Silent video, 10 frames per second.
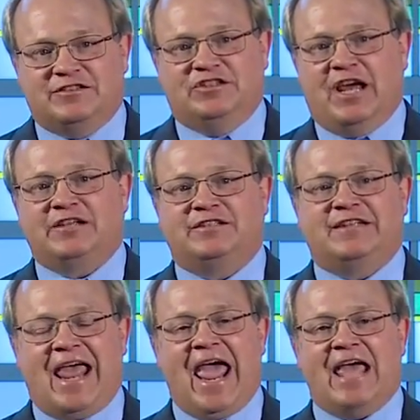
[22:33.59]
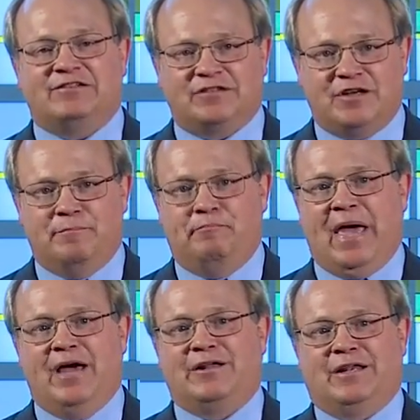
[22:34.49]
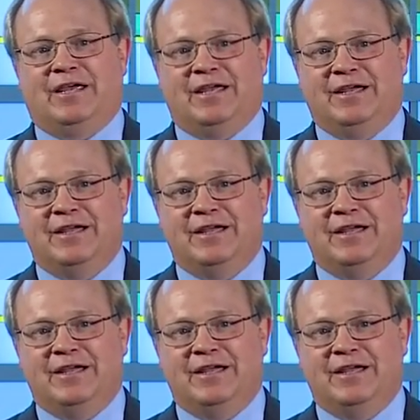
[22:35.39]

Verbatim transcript: just as compelling.